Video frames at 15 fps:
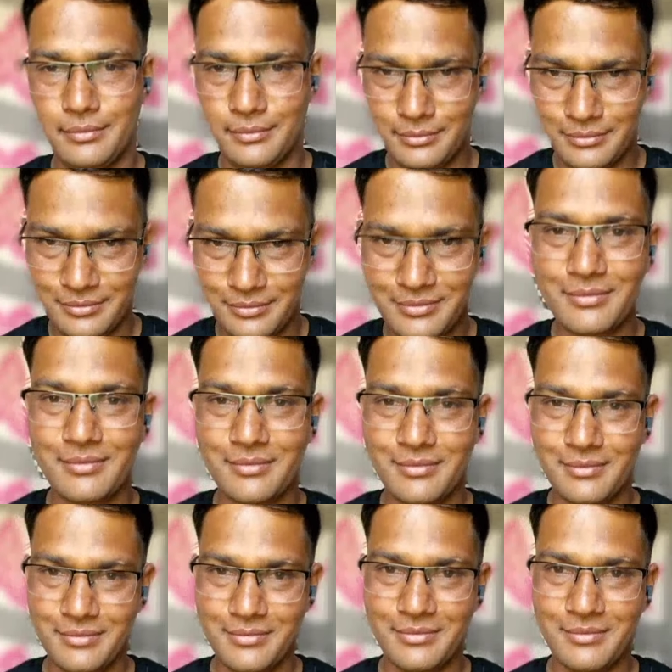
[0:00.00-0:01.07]

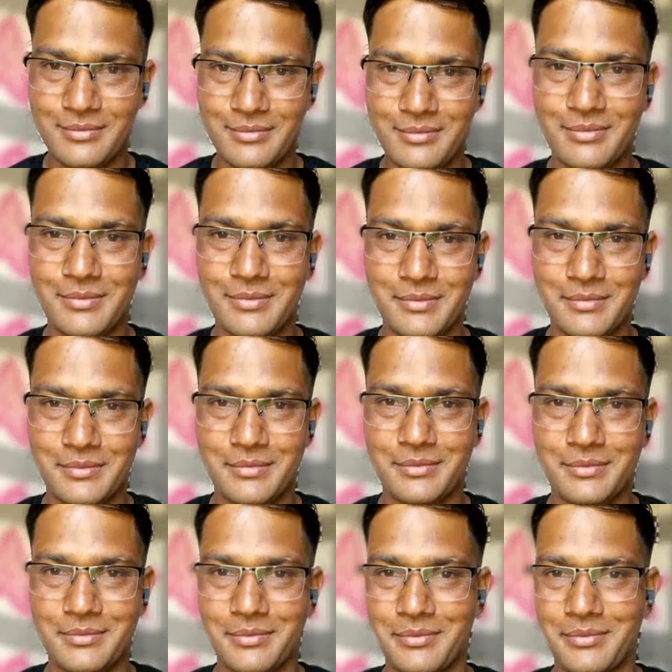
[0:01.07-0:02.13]

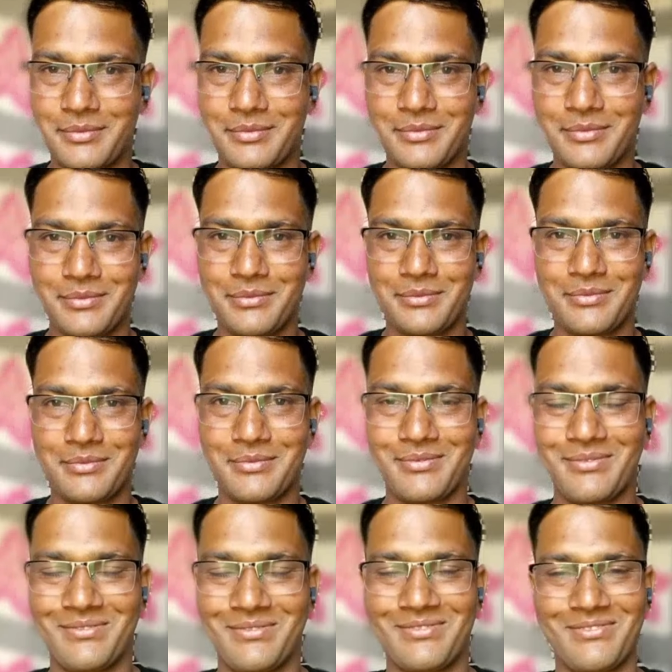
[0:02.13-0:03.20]

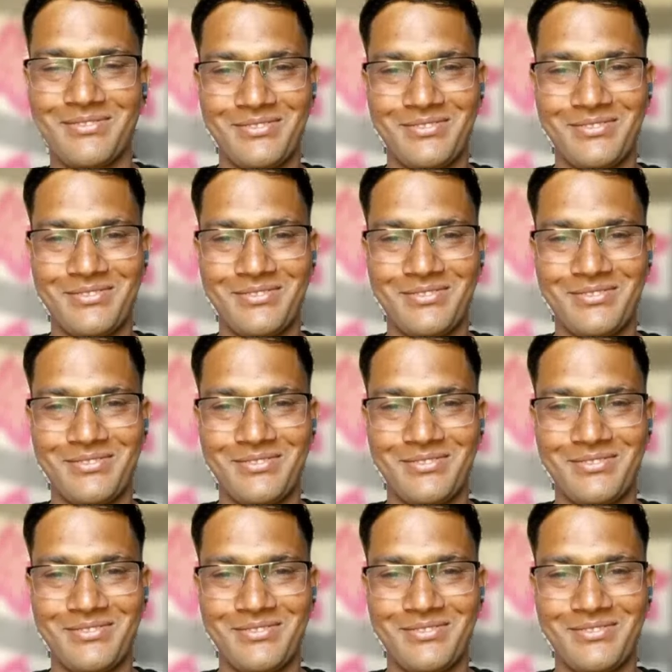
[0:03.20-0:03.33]
This person isn't speaking.